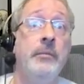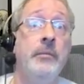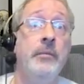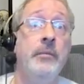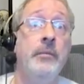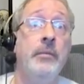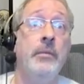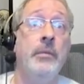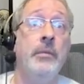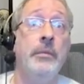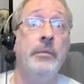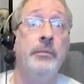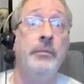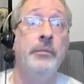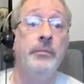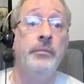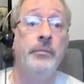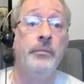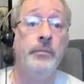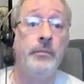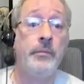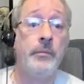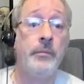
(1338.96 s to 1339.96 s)

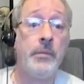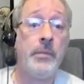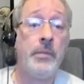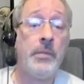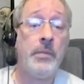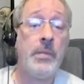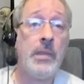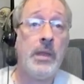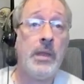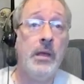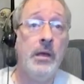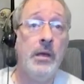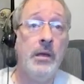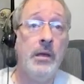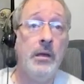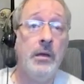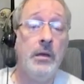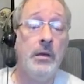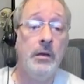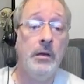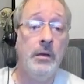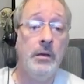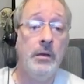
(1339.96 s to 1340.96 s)

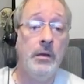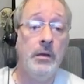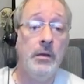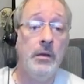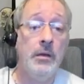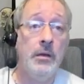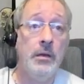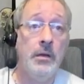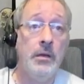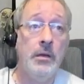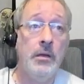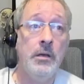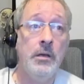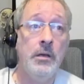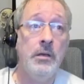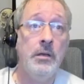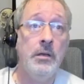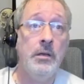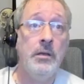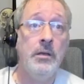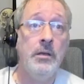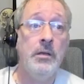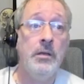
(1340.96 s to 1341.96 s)
(silence)